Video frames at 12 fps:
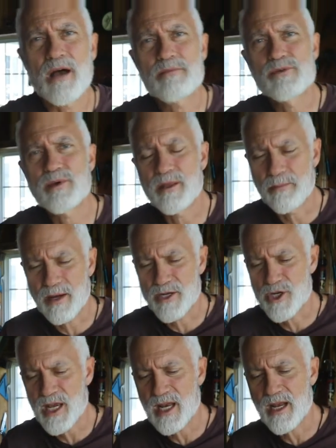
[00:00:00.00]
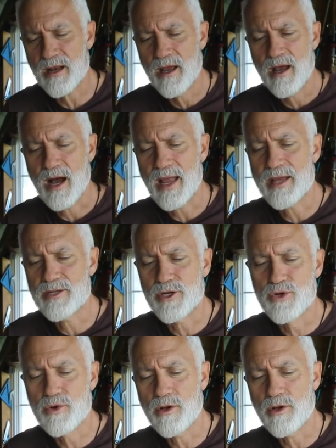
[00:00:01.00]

It comes with a bunch in it. I had to